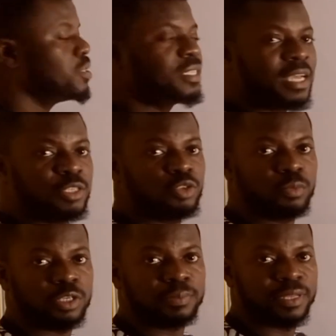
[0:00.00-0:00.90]
sign to
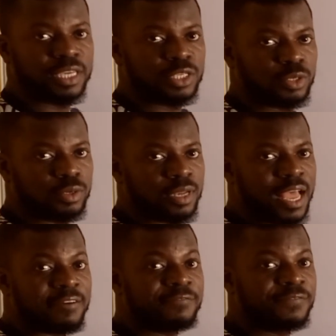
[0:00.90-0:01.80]
multiplication
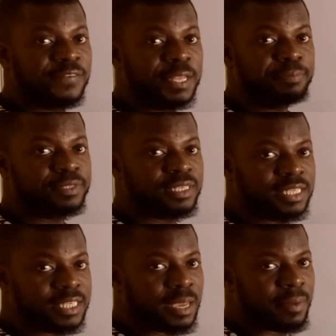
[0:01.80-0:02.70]
and flip the
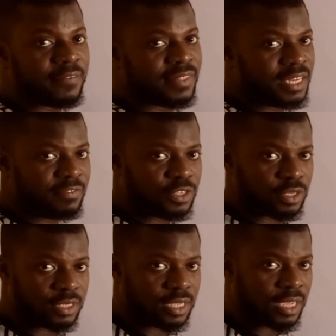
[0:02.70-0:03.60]
term after
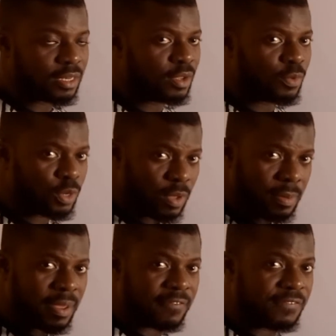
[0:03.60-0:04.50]
division sign. What do I mean
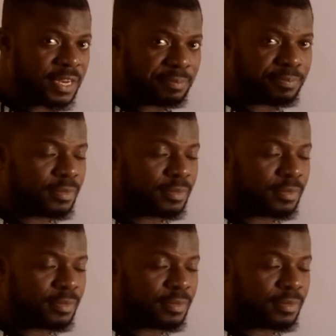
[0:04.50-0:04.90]
by flip?